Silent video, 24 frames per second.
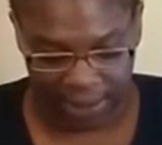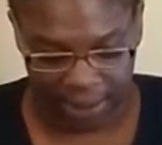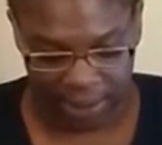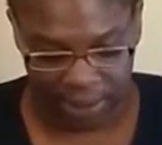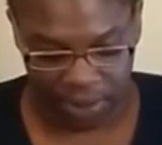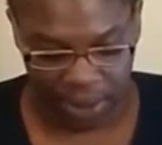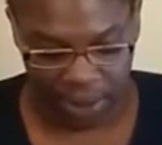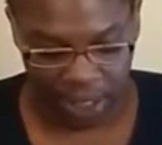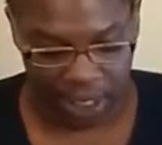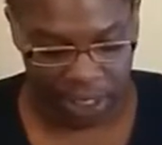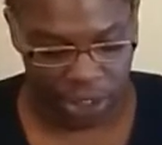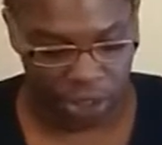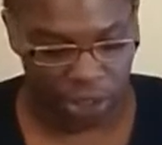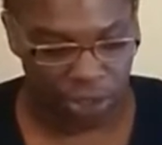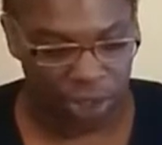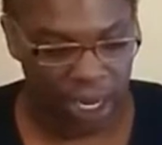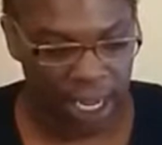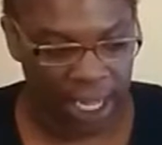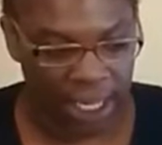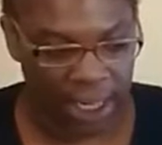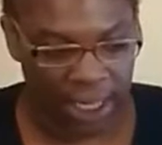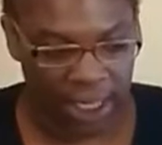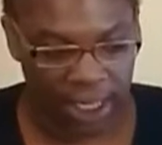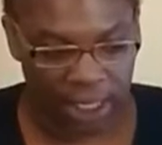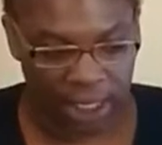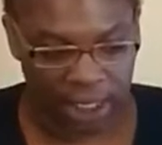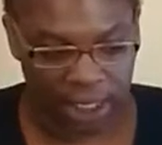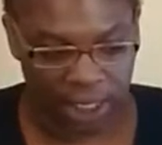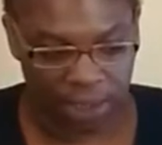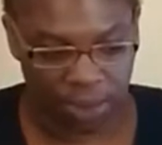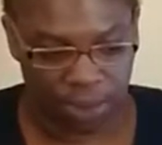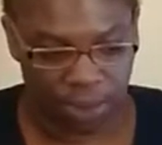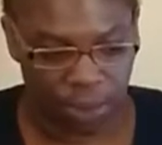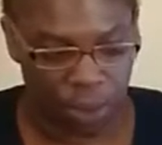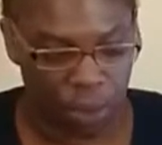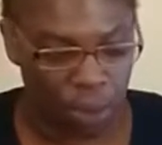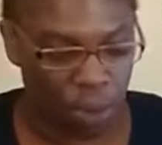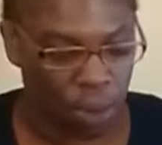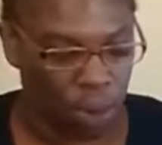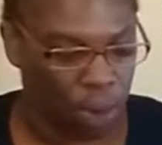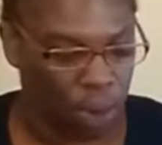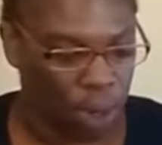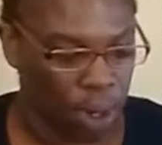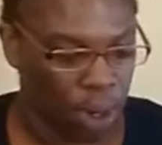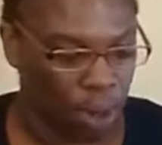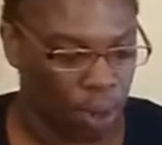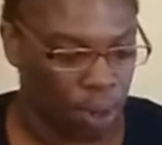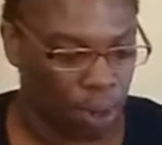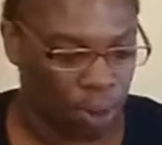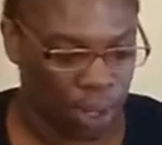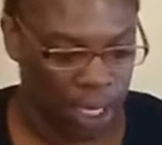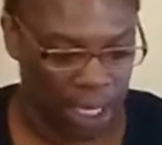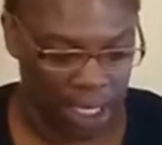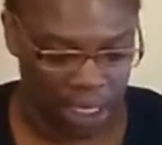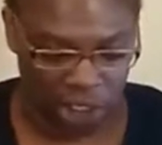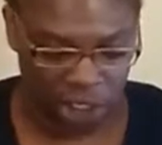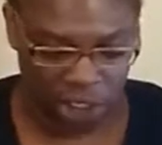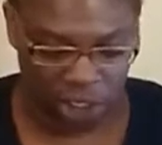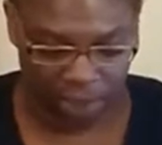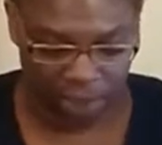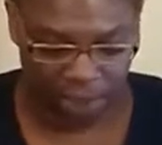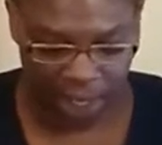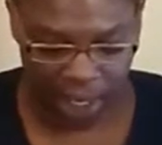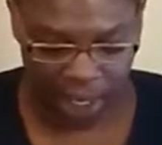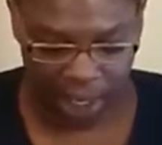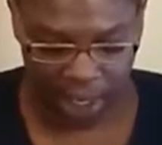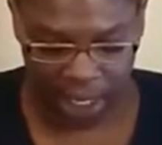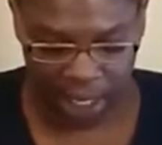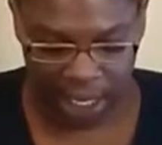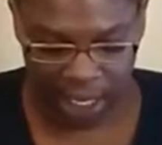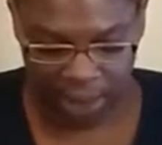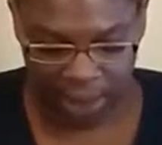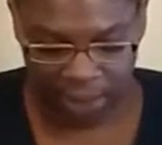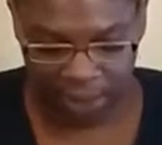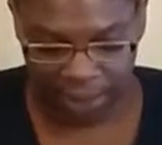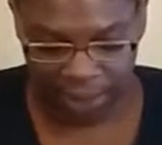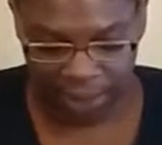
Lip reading: We're going to try the Sapporo Ichiban now.